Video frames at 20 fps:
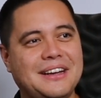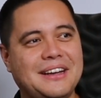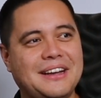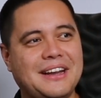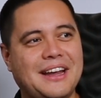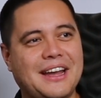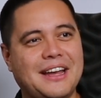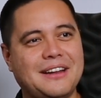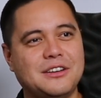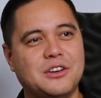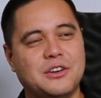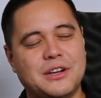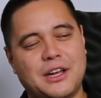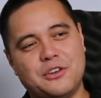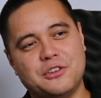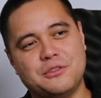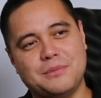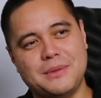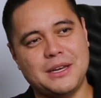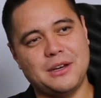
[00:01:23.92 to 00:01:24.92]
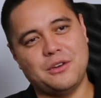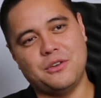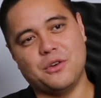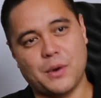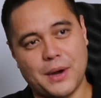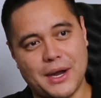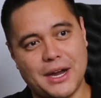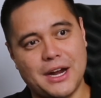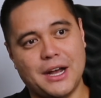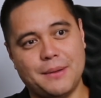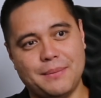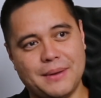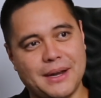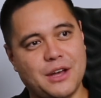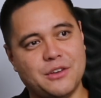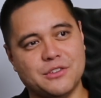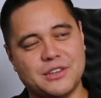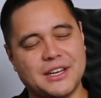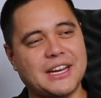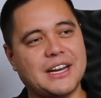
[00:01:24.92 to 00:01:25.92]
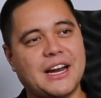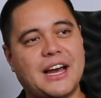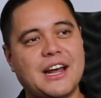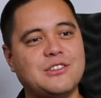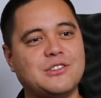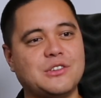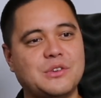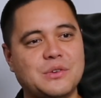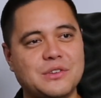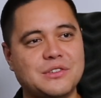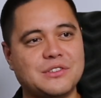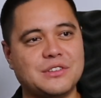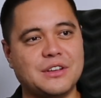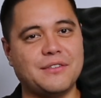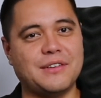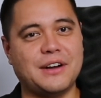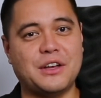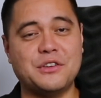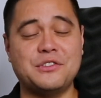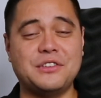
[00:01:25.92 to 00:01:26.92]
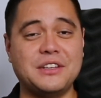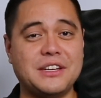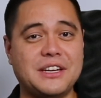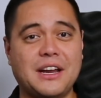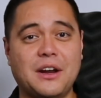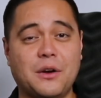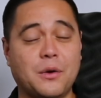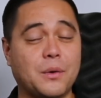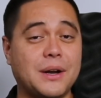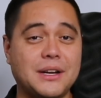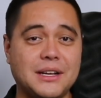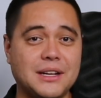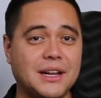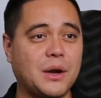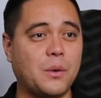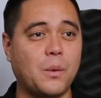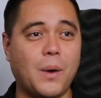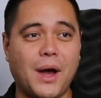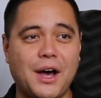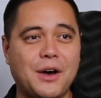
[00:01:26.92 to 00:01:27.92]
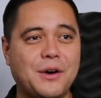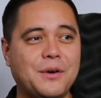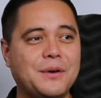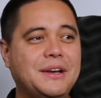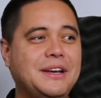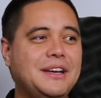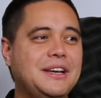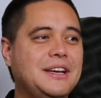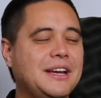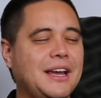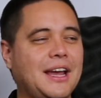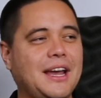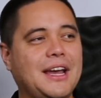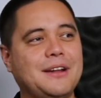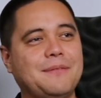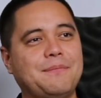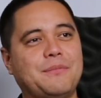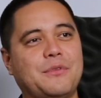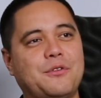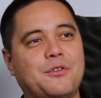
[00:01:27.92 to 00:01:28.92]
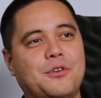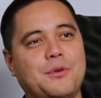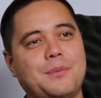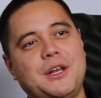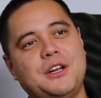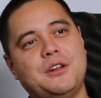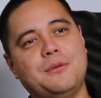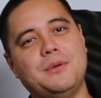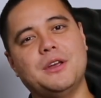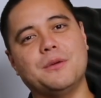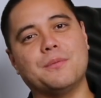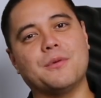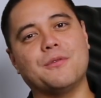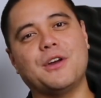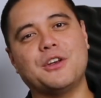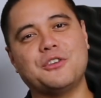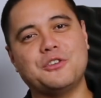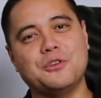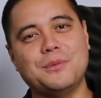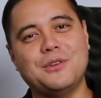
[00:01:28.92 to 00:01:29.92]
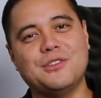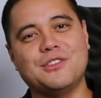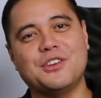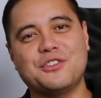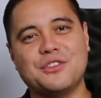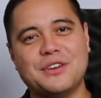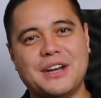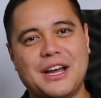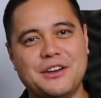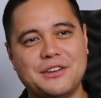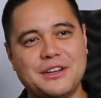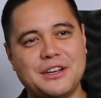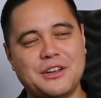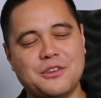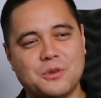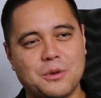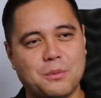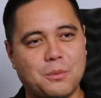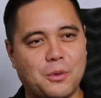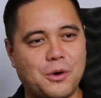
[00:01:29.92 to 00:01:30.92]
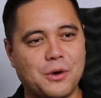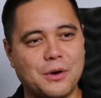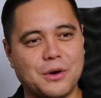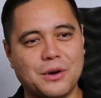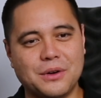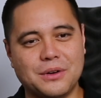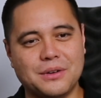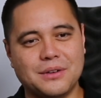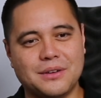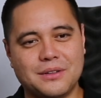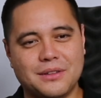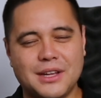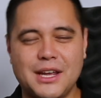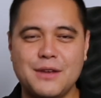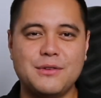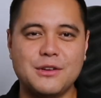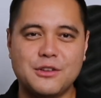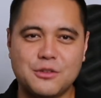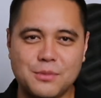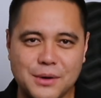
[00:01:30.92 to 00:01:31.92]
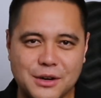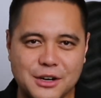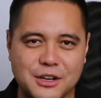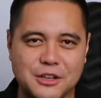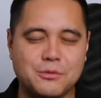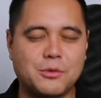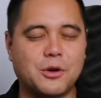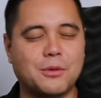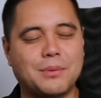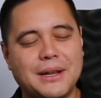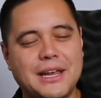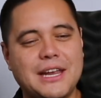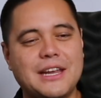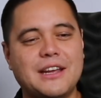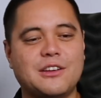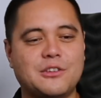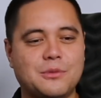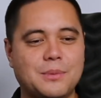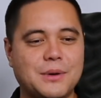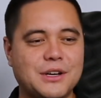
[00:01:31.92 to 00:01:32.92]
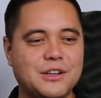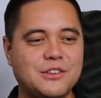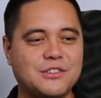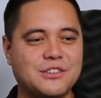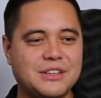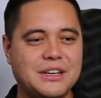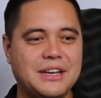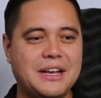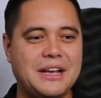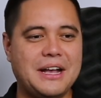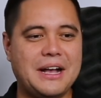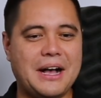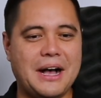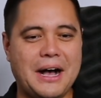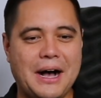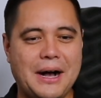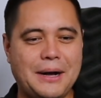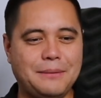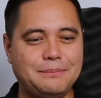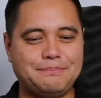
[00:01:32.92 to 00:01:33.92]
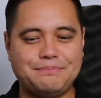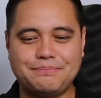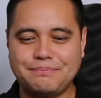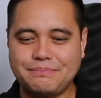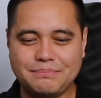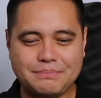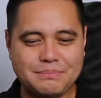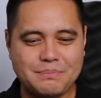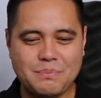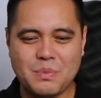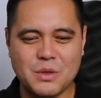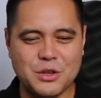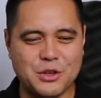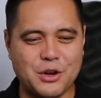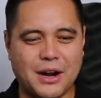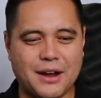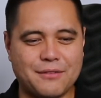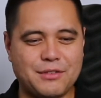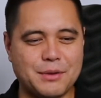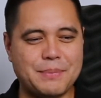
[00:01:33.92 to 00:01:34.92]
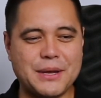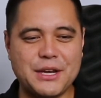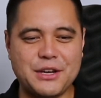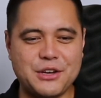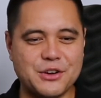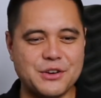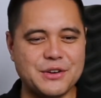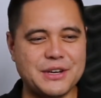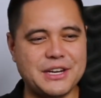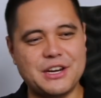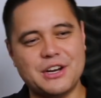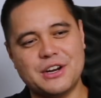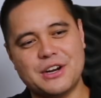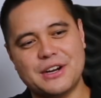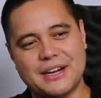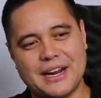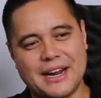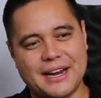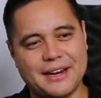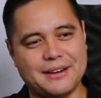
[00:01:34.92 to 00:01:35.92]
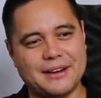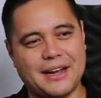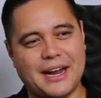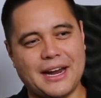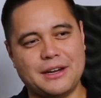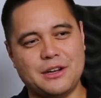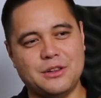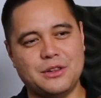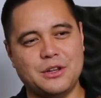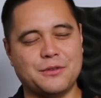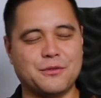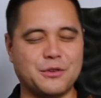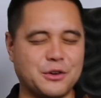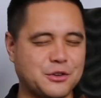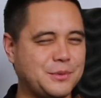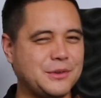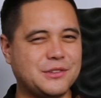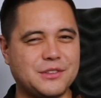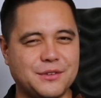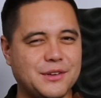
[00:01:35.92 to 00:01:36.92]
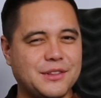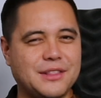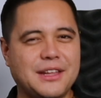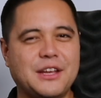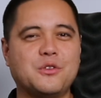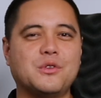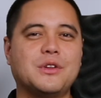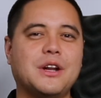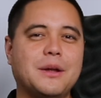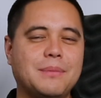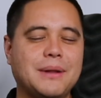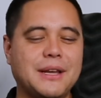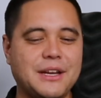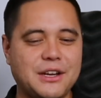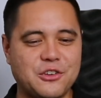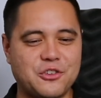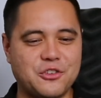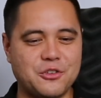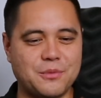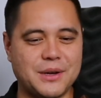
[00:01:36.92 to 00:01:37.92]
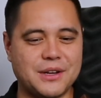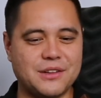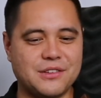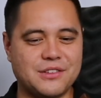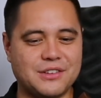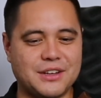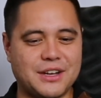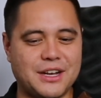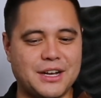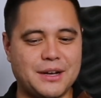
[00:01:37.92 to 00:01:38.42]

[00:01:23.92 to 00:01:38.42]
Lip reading: And that was me growing up, and I was like in high school and stuff, and I was thinking already like wow. And for me to be a professional musician nowadays with more life experience, more playing experience, I have a pickier ear, and I look for specific things when I'm playing instruments.